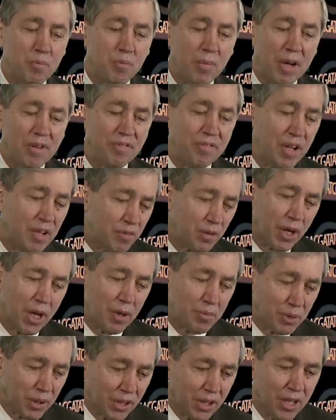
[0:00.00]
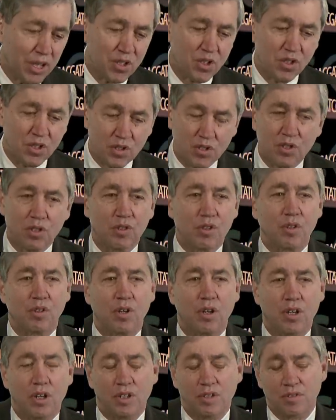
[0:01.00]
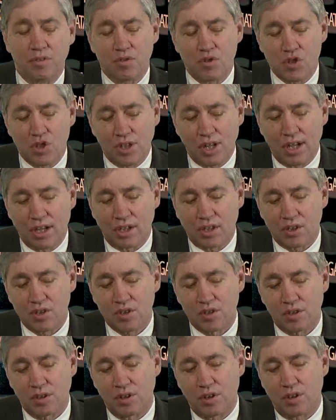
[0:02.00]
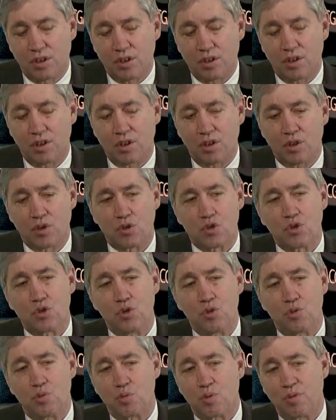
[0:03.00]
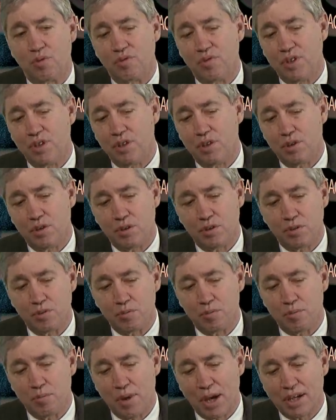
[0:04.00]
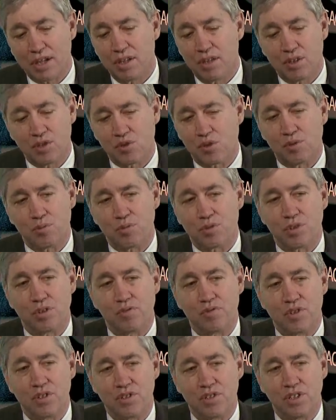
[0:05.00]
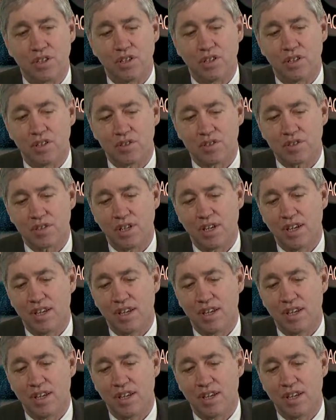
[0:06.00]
My favorite applications are, of genetics are to reveal mechanisms of disease